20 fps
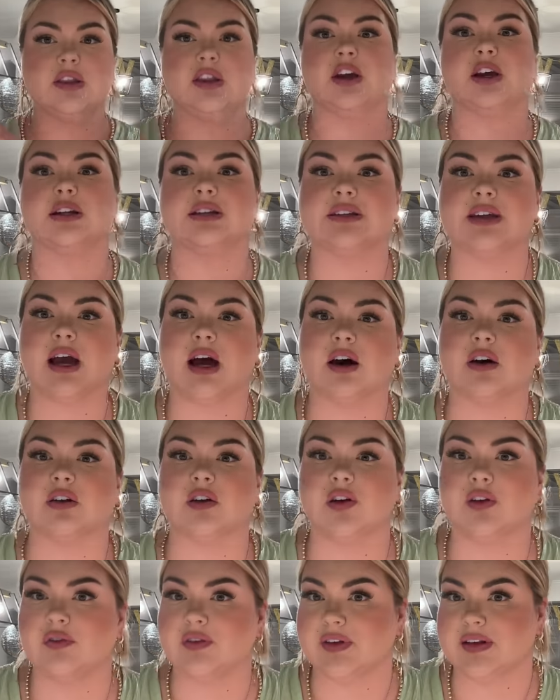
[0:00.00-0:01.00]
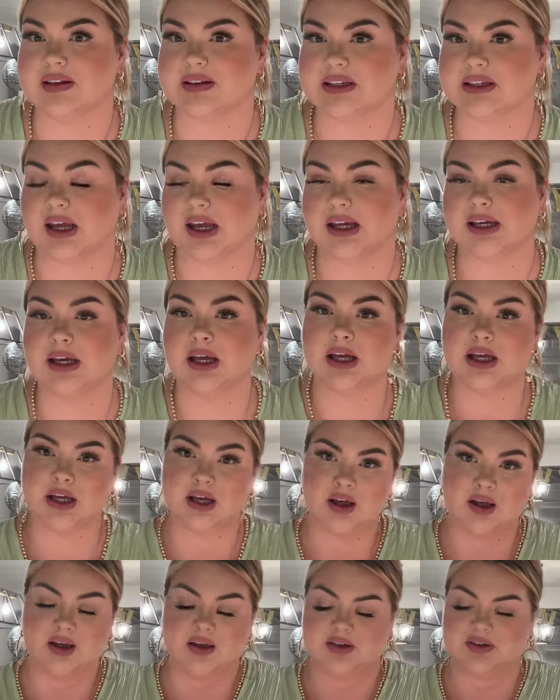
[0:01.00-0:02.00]
They're in town visiting.
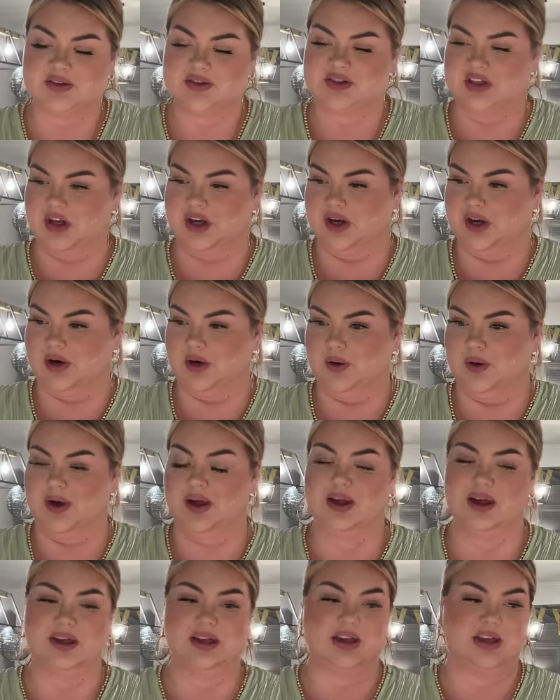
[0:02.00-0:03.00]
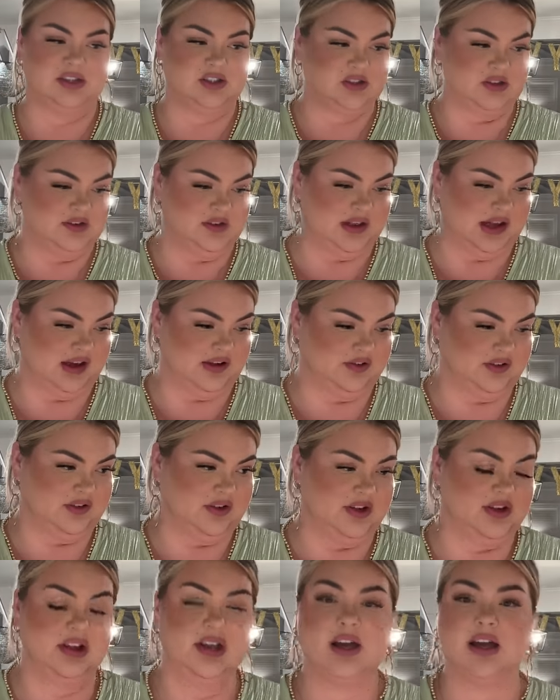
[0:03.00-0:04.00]
So he just
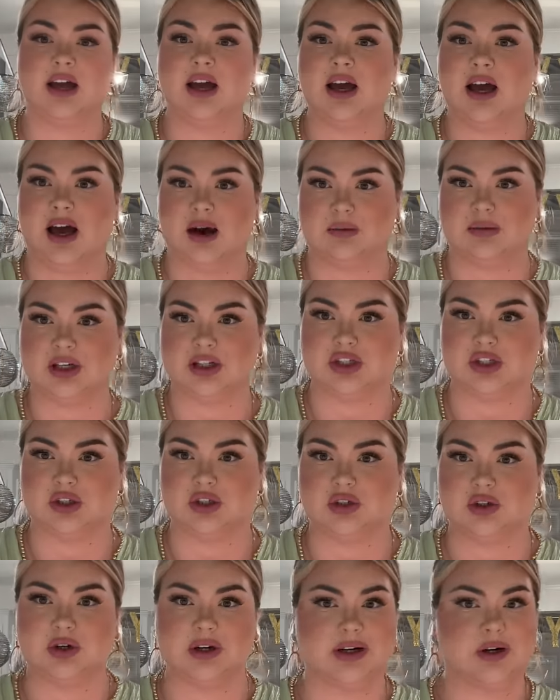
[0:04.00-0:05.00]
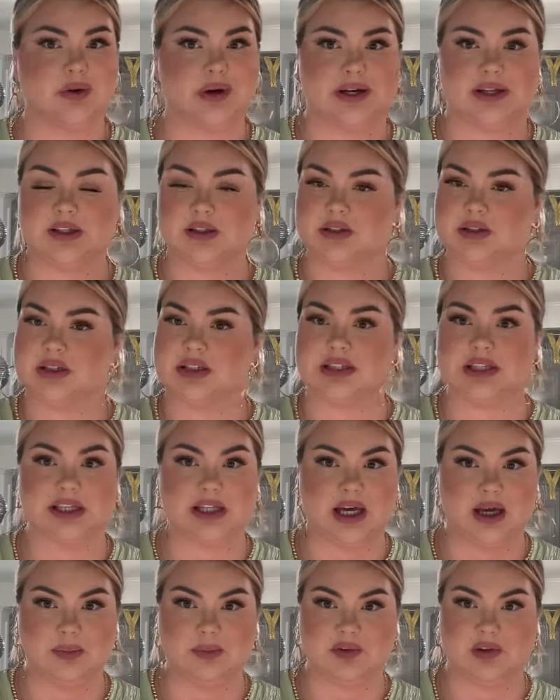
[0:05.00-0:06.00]
left. I'm gonna do a quick little
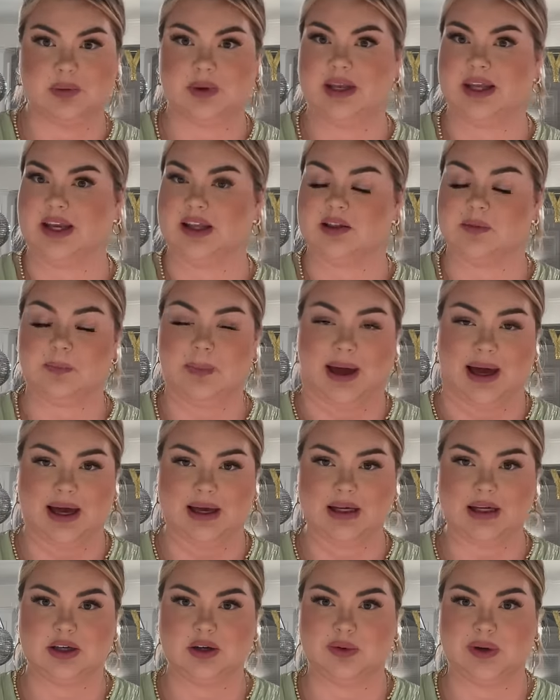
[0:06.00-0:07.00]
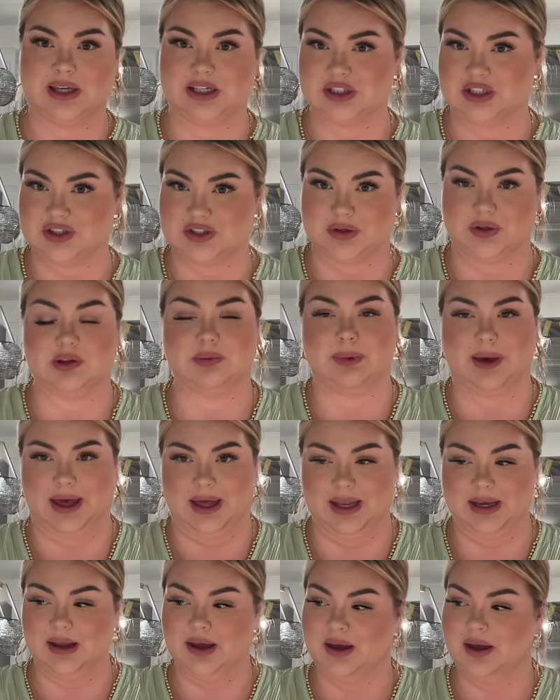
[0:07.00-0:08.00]
cleanup so when he gets back, we can just go to
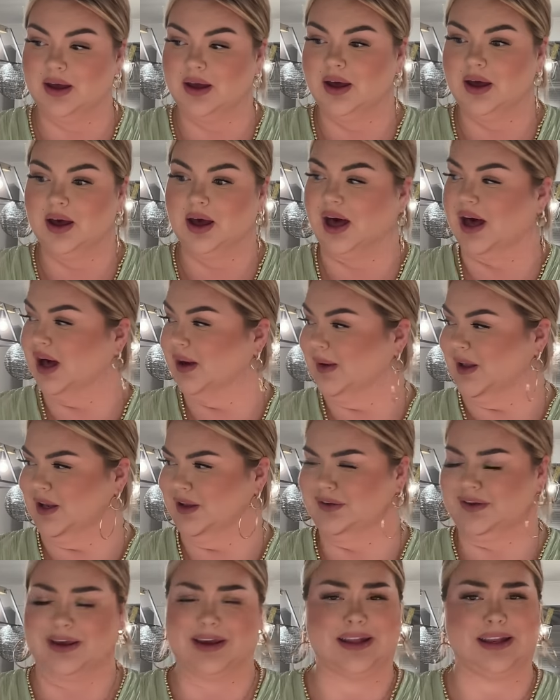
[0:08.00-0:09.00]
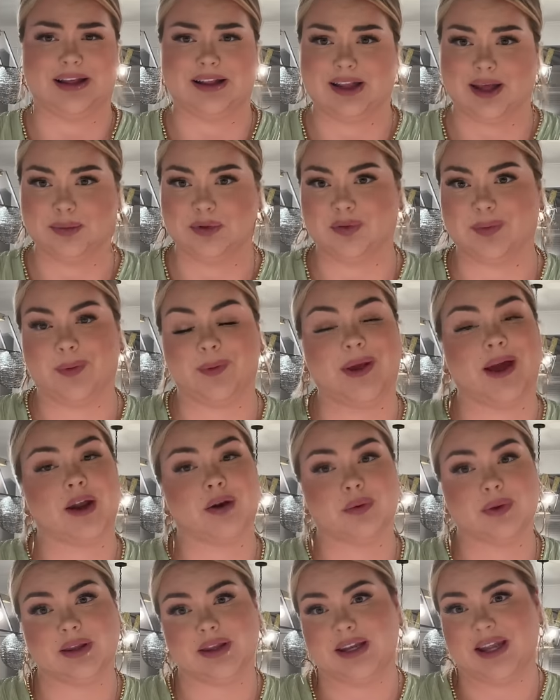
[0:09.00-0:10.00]
bed. Uh, I didn't take any clips, but we had a
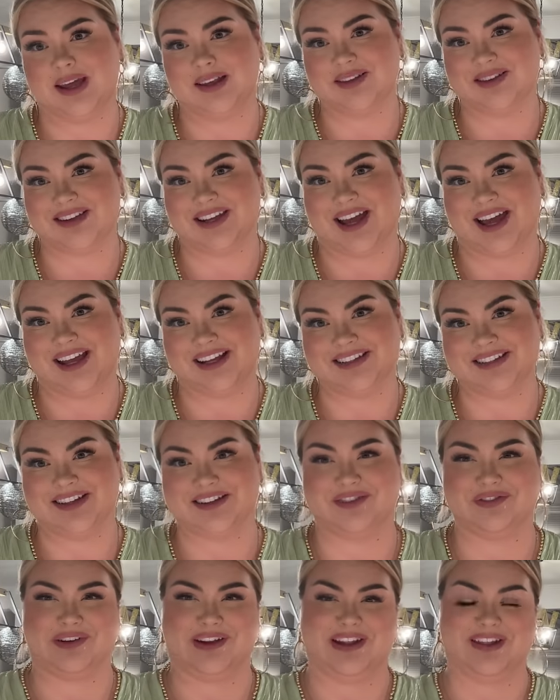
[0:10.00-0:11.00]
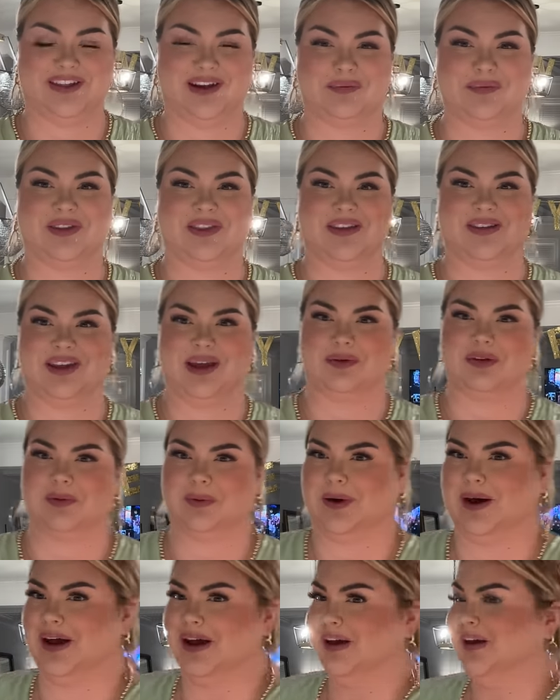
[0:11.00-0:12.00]
really nice night. It's funny that I'm in the same
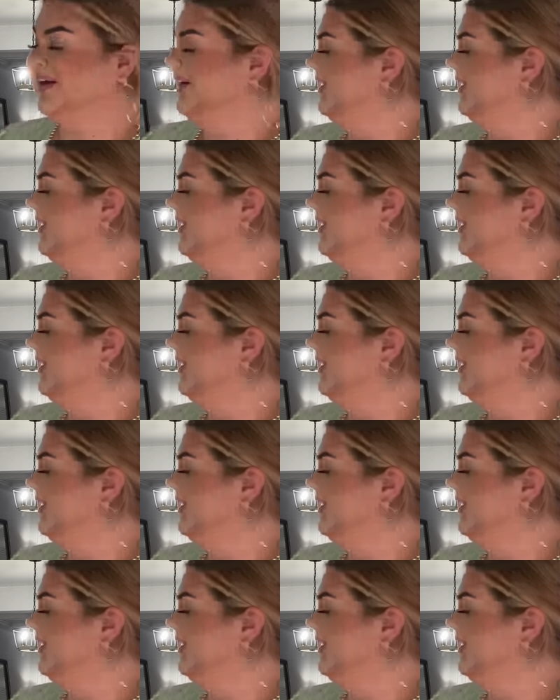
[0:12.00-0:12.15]
spot.